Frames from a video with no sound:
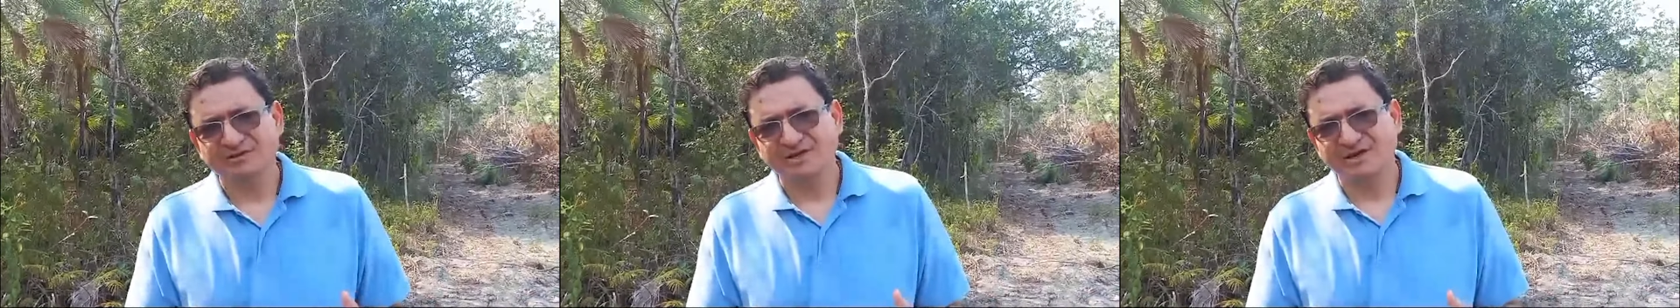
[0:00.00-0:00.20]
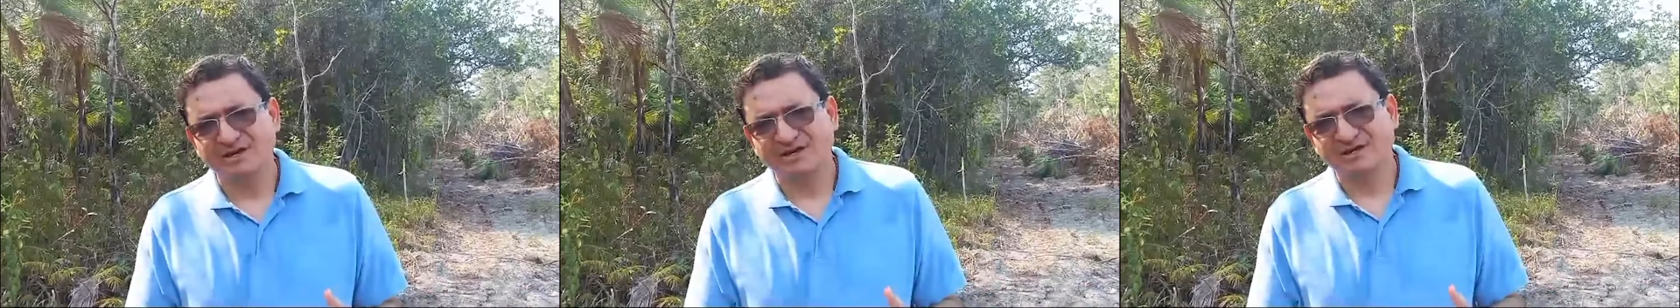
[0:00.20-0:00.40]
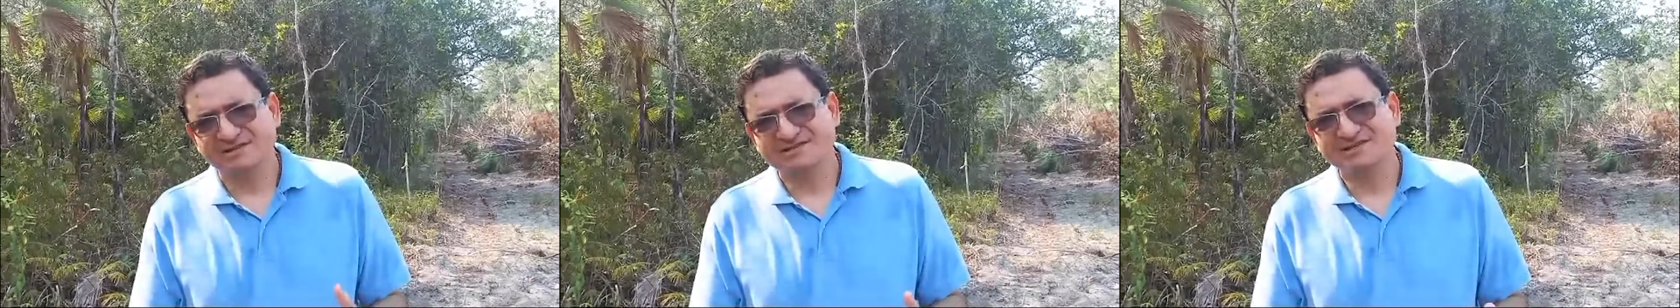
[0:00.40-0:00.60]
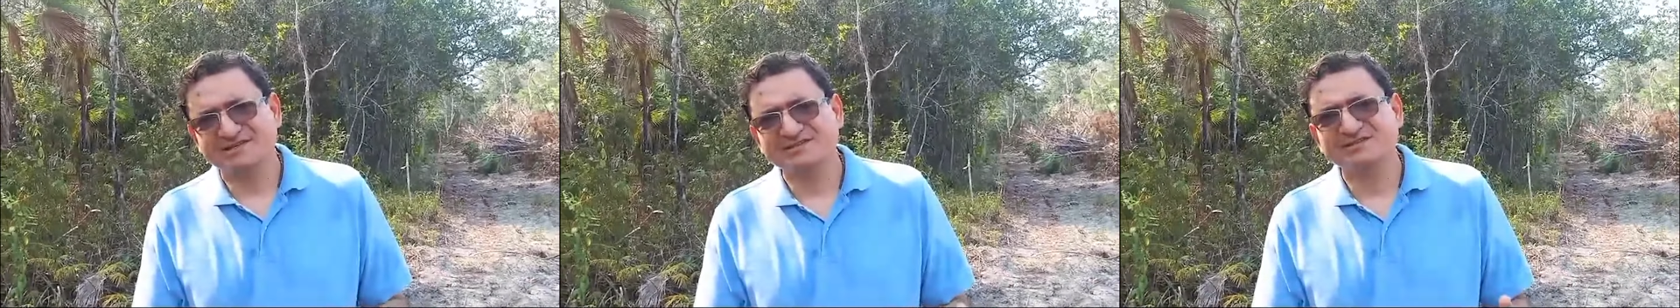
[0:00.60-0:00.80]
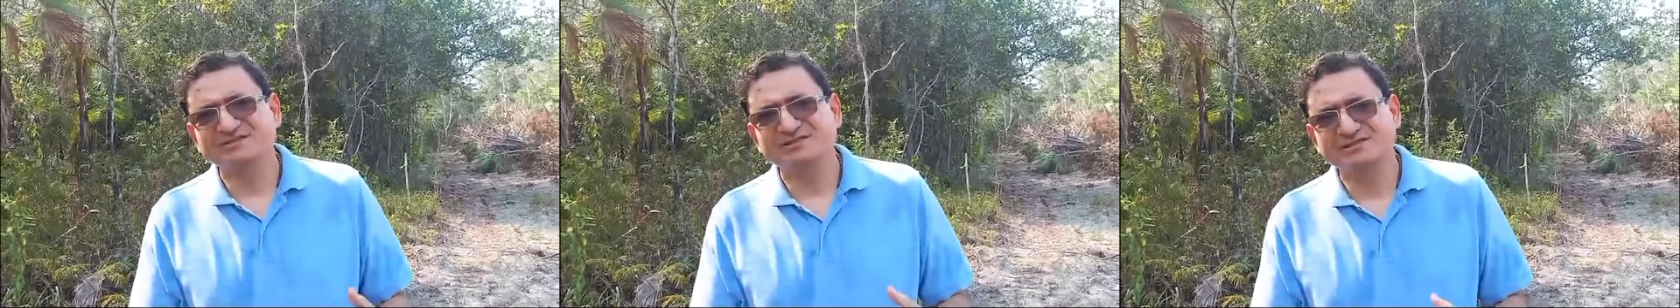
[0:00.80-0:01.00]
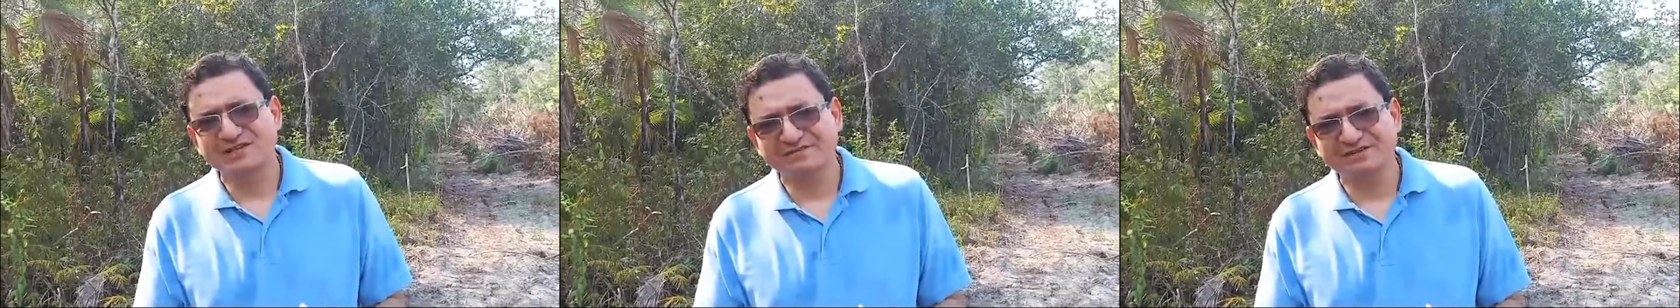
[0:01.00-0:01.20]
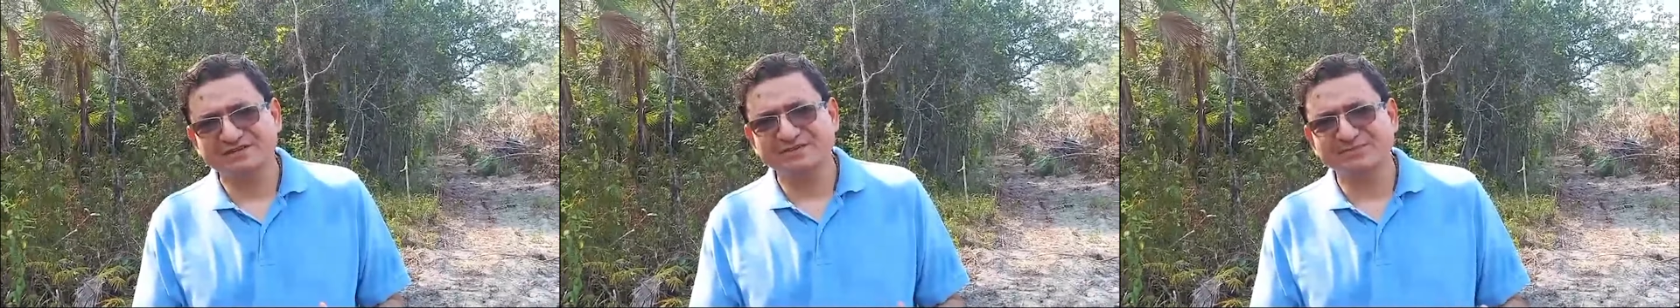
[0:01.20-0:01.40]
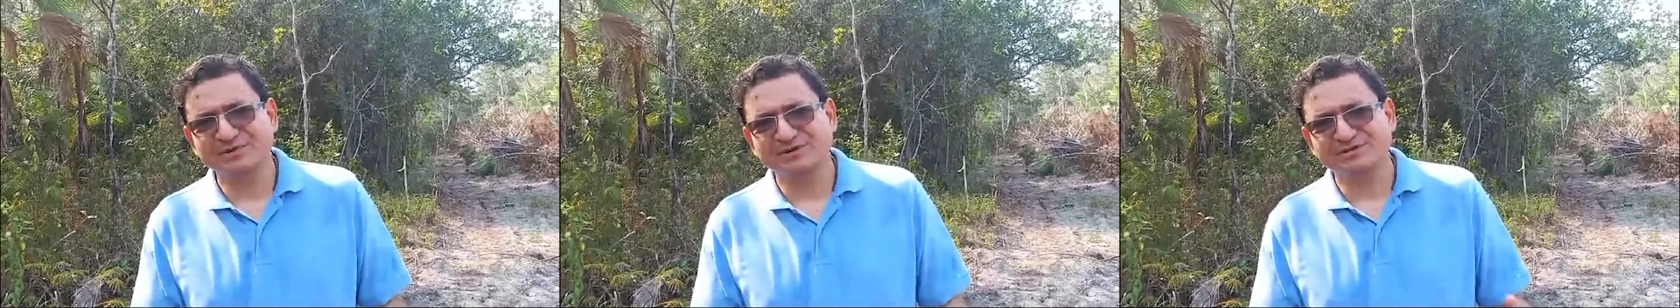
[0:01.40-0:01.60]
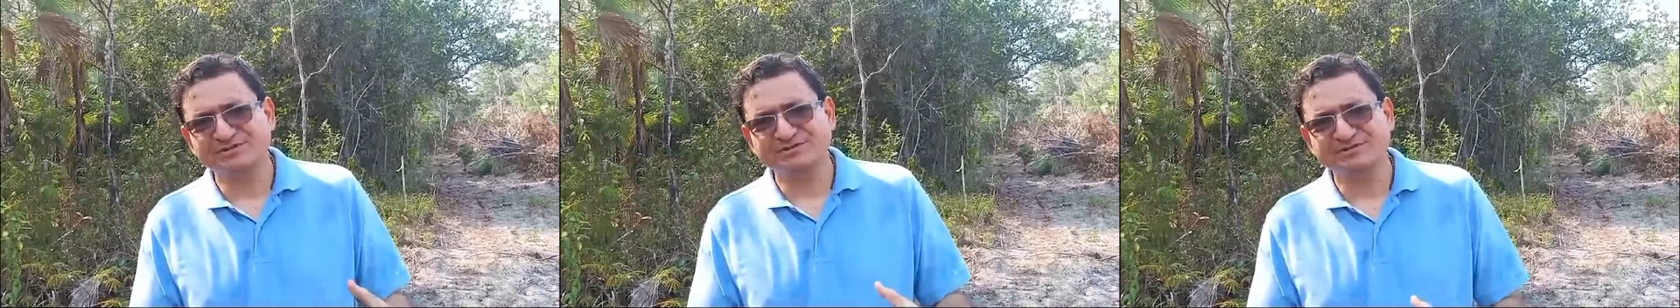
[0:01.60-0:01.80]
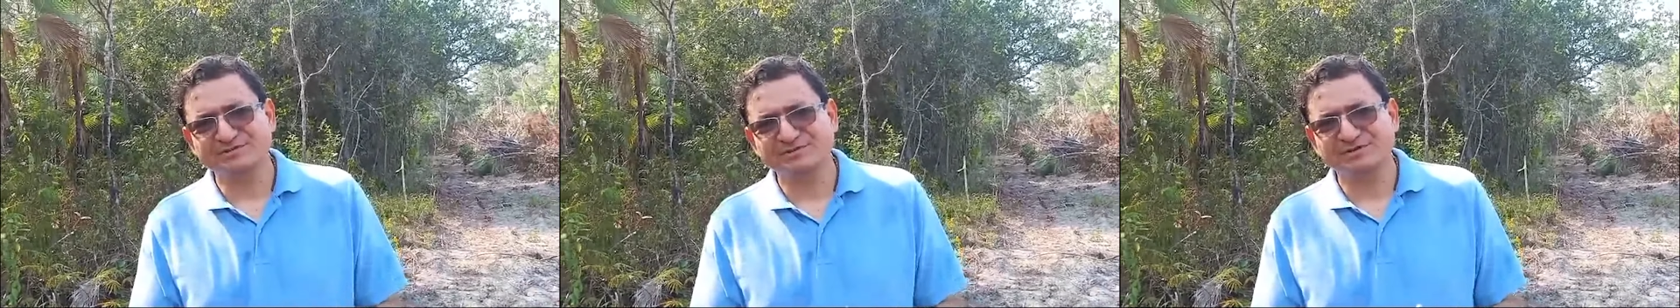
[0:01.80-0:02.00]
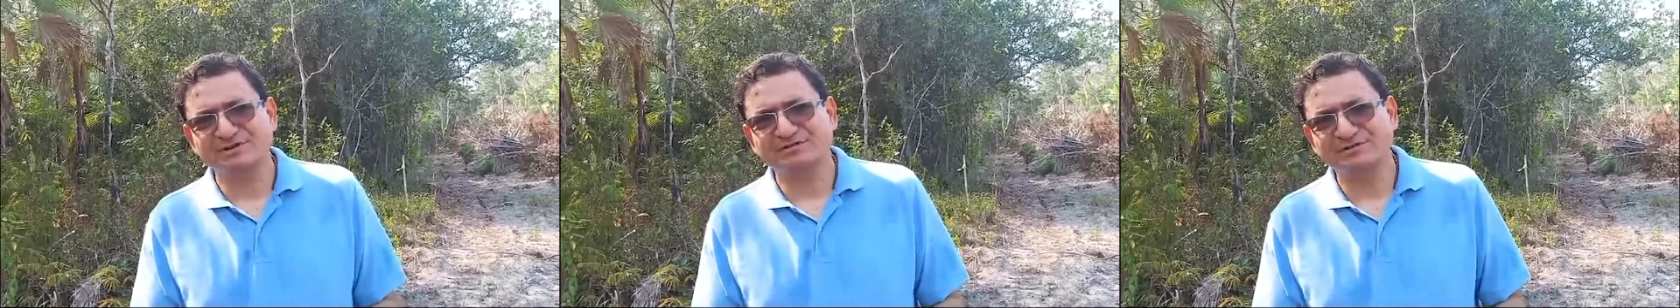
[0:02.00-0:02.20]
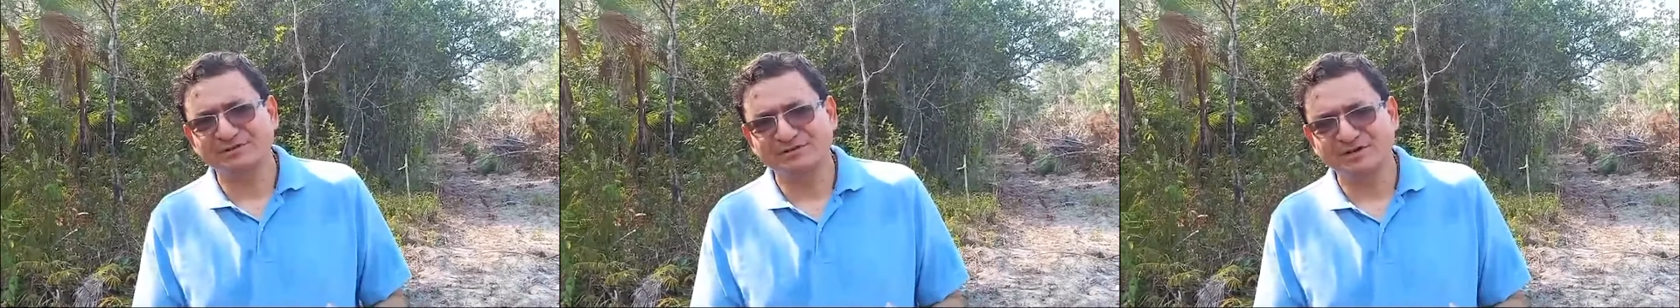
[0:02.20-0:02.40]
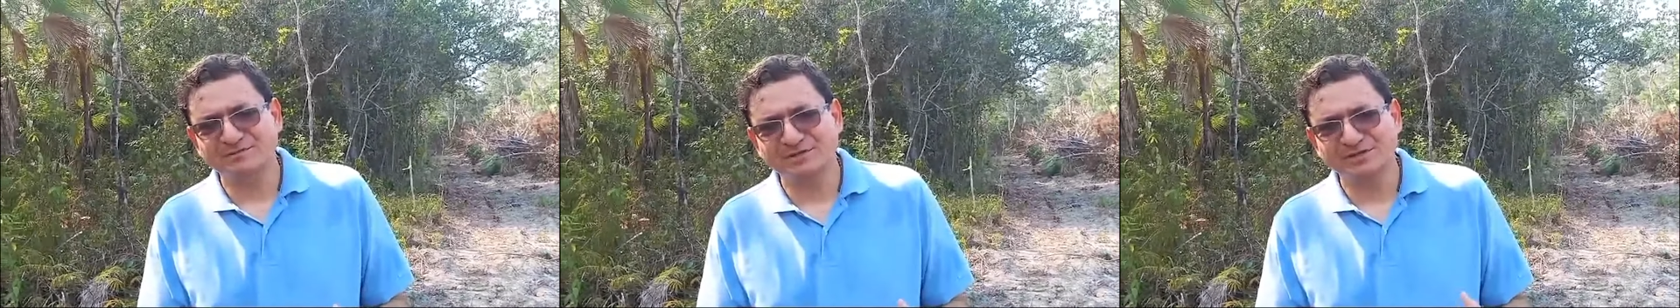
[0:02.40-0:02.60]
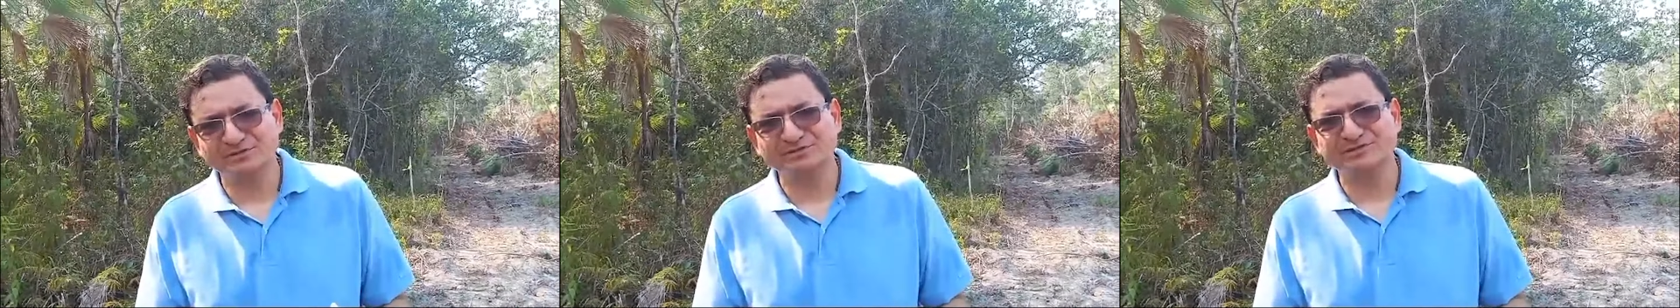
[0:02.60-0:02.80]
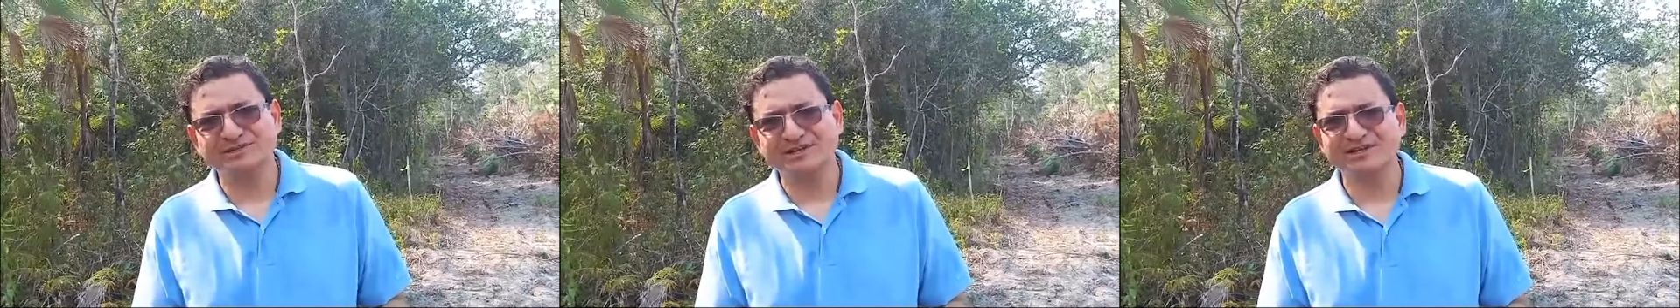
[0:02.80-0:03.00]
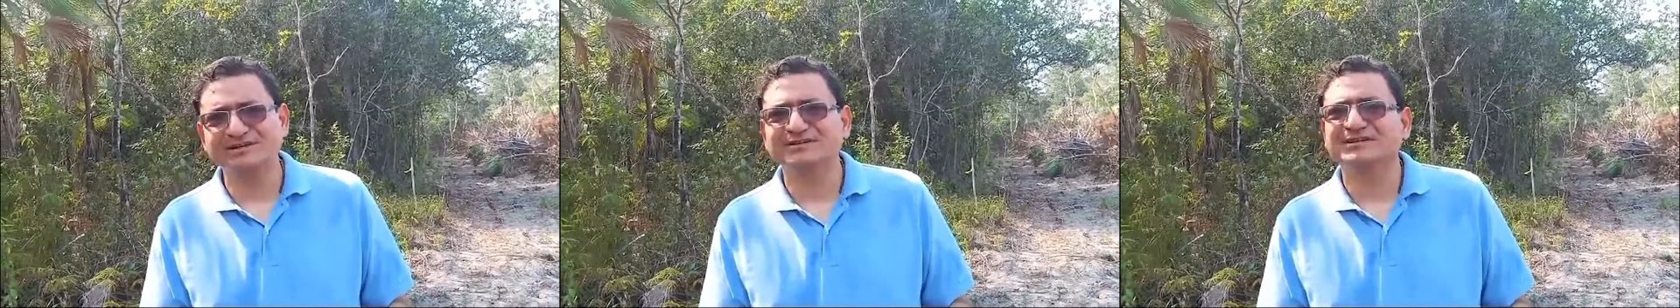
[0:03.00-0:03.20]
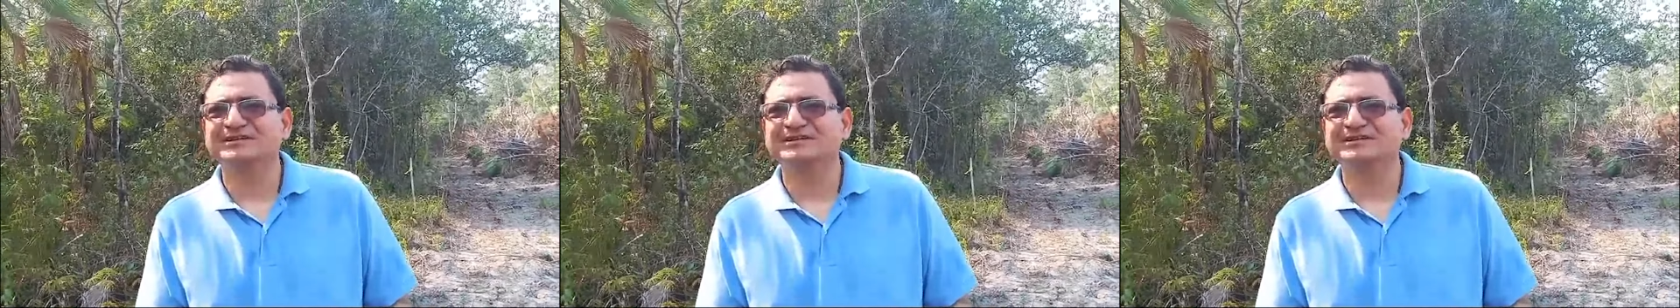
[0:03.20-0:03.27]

uh, 60 to 70 persons who are coming out today